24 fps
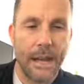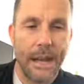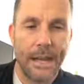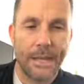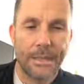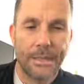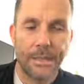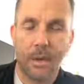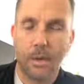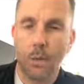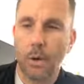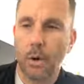Well,
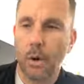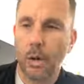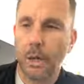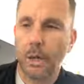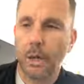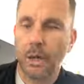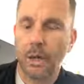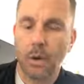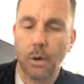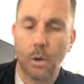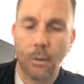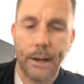as you're
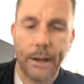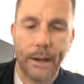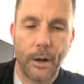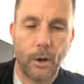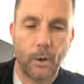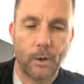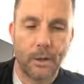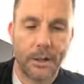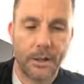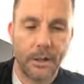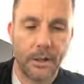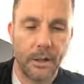working your way
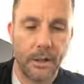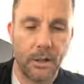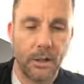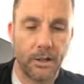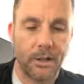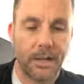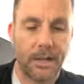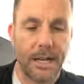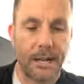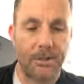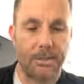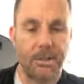over to
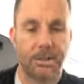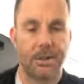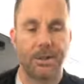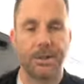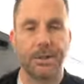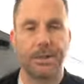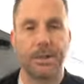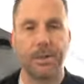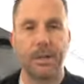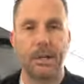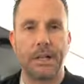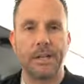Luke chapter
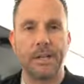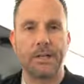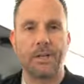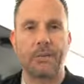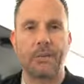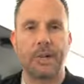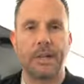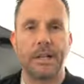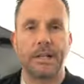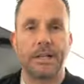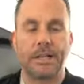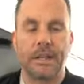2, I
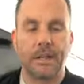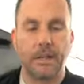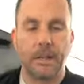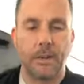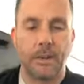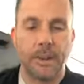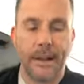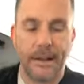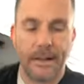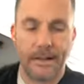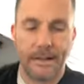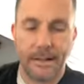just want to tell
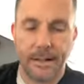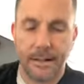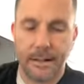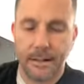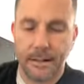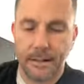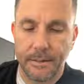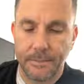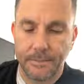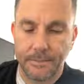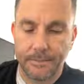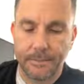you that
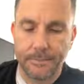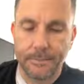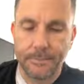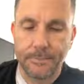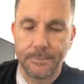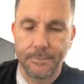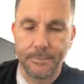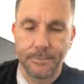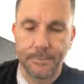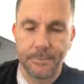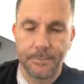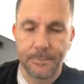um,
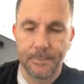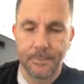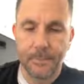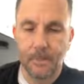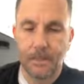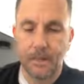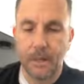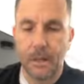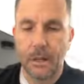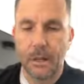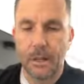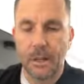
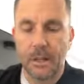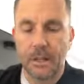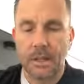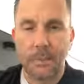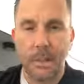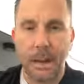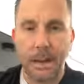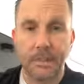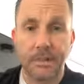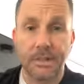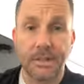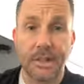
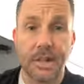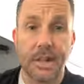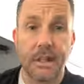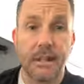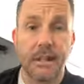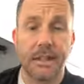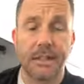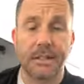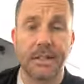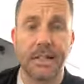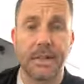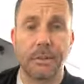the Bible study
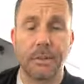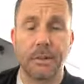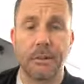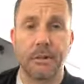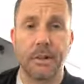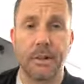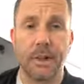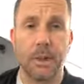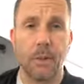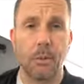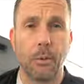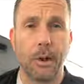last night
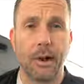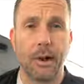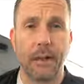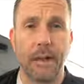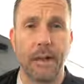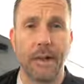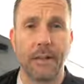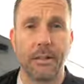went really well.